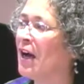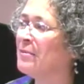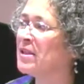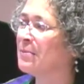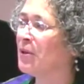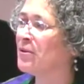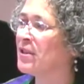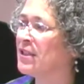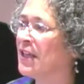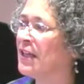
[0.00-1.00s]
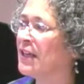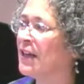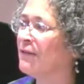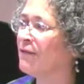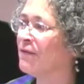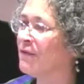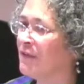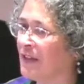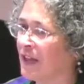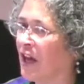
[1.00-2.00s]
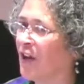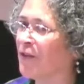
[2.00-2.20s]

I'm supposed to take it on that